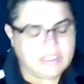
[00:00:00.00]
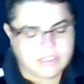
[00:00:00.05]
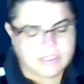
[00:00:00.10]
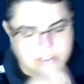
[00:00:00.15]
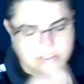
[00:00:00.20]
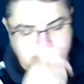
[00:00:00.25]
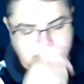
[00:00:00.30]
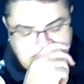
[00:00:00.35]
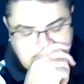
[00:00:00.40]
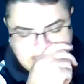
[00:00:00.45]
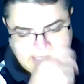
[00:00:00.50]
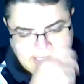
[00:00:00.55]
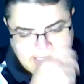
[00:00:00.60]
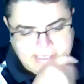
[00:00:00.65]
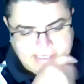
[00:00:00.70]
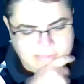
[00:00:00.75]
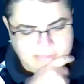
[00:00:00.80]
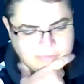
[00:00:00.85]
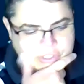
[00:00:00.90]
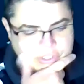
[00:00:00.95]
student
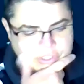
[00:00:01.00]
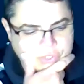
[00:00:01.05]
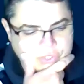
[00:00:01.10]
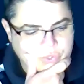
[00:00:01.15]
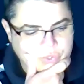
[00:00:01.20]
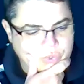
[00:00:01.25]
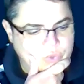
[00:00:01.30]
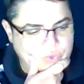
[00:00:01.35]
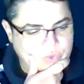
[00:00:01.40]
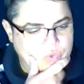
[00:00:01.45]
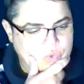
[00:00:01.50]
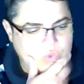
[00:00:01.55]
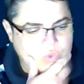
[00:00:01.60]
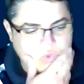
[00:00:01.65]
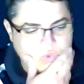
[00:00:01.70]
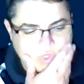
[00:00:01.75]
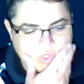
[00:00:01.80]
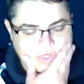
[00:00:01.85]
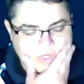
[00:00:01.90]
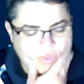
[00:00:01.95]
2
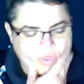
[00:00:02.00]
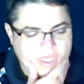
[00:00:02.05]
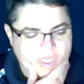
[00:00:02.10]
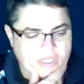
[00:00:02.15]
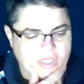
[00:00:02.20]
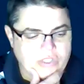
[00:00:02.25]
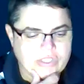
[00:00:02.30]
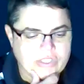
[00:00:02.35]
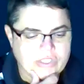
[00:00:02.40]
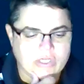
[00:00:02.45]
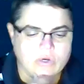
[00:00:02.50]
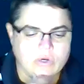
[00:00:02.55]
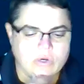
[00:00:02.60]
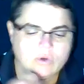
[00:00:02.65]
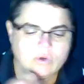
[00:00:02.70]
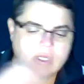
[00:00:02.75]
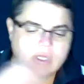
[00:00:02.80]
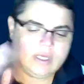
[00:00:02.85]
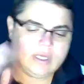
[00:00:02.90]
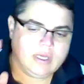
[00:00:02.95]
or 3 years
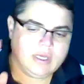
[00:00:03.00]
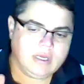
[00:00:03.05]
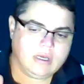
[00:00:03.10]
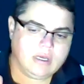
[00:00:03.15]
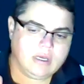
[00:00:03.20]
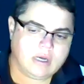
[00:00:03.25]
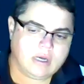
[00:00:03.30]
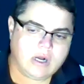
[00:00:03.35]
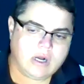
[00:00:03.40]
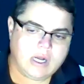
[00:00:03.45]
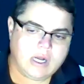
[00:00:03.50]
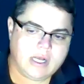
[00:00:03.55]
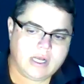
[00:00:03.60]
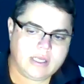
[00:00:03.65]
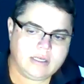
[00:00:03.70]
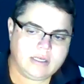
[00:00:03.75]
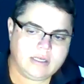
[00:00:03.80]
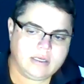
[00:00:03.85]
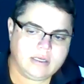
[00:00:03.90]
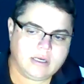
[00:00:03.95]
ago
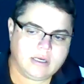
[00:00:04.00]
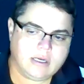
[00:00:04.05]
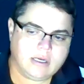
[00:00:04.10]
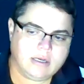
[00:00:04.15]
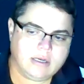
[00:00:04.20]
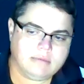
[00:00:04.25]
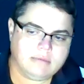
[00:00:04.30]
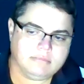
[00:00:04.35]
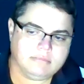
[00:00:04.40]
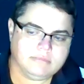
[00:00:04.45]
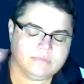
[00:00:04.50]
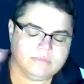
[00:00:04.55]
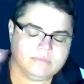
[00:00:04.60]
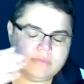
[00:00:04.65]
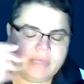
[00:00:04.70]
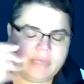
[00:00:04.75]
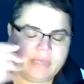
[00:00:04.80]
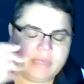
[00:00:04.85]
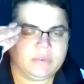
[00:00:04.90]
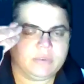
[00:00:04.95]
on,
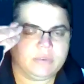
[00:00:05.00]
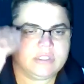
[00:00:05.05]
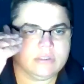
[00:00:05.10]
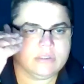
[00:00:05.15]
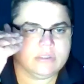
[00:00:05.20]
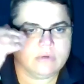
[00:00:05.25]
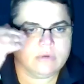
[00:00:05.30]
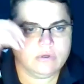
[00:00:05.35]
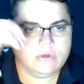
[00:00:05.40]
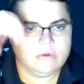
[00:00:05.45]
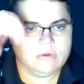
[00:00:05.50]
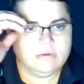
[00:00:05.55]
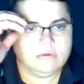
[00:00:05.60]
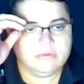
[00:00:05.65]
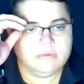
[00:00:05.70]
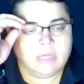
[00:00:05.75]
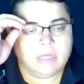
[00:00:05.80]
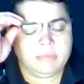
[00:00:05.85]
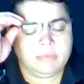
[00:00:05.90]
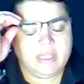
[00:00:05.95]
Amanda, what's the
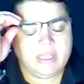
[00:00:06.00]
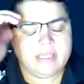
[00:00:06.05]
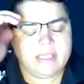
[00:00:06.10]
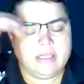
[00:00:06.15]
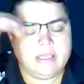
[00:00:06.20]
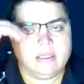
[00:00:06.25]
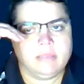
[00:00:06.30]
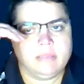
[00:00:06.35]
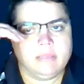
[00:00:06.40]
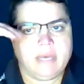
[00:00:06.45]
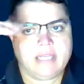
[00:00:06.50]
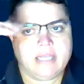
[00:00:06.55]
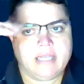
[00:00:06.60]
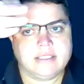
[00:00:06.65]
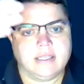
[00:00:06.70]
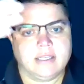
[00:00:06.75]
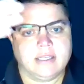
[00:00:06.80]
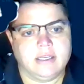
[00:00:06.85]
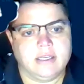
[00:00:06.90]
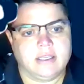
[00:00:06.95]
road? I'm blanking on the
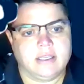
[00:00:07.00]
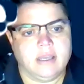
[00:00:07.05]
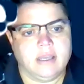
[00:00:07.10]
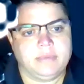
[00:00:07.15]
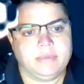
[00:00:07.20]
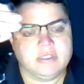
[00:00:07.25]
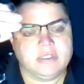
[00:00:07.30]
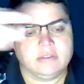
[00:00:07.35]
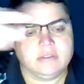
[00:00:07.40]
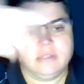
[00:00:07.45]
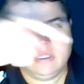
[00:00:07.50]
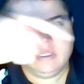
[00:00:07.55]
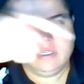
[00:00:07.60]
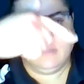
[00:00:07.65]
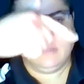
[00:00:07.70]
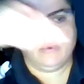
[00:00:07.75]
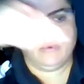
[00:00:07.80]
backside of campus, Nittany